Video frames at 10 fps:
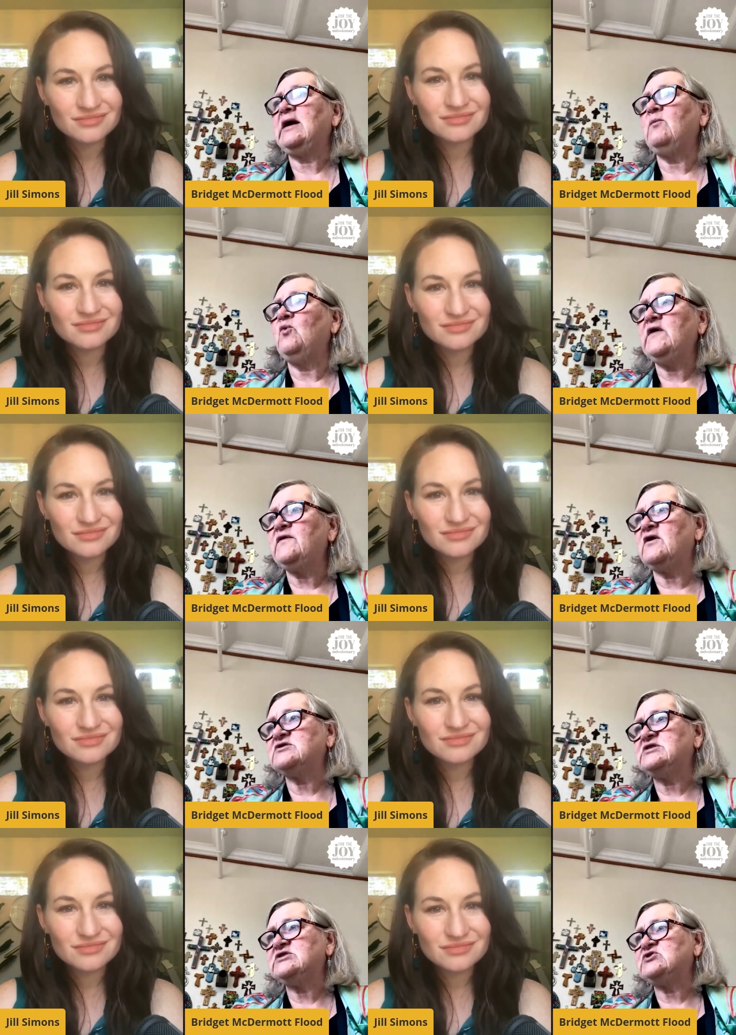Speaker 1: I'm with
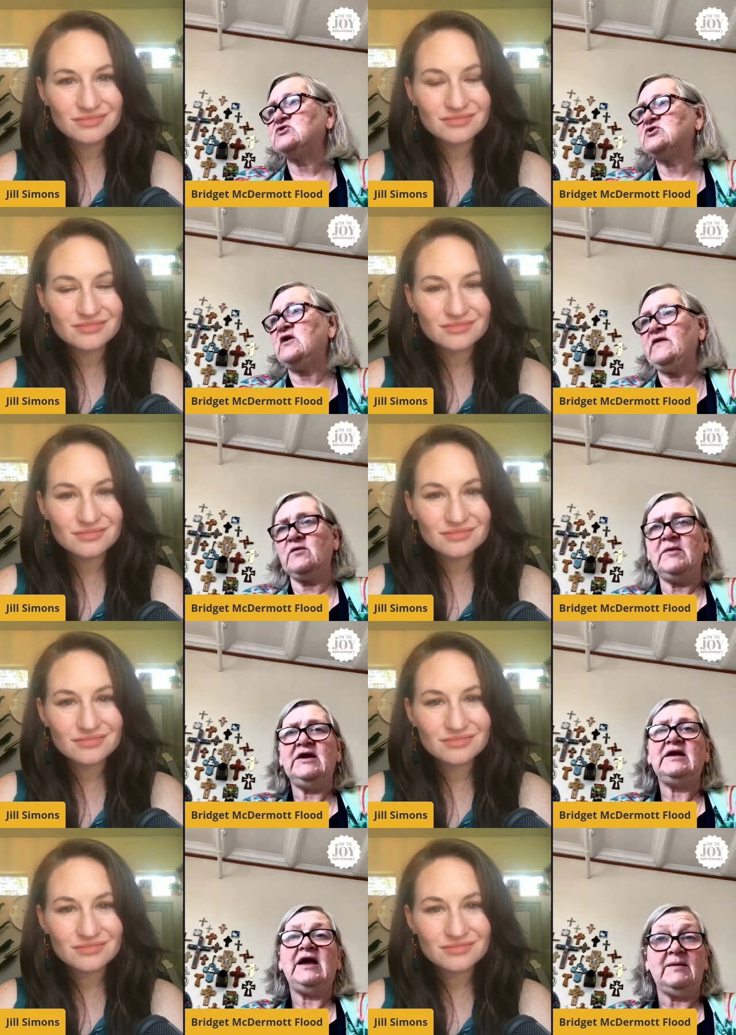our sisters on their
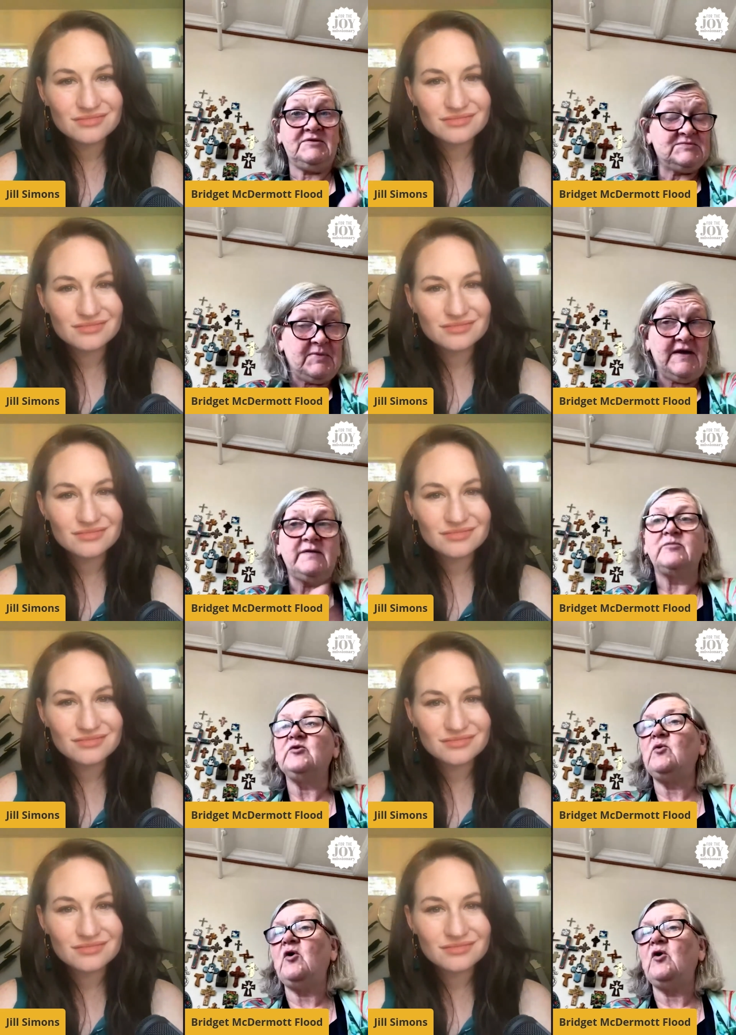main campus by the Blue